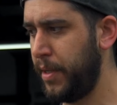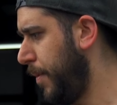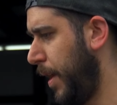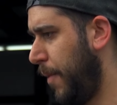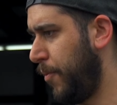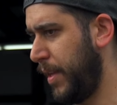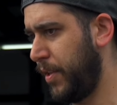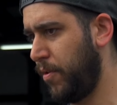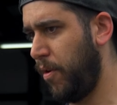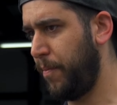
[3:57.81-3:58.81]
But I want to get
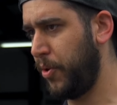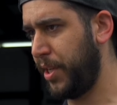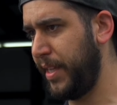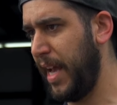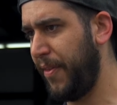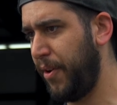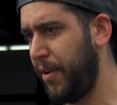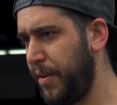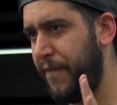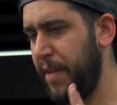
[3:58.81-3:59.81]
the car pretty much together,
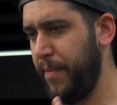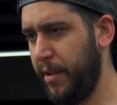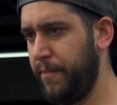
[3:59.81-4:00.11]
fitting it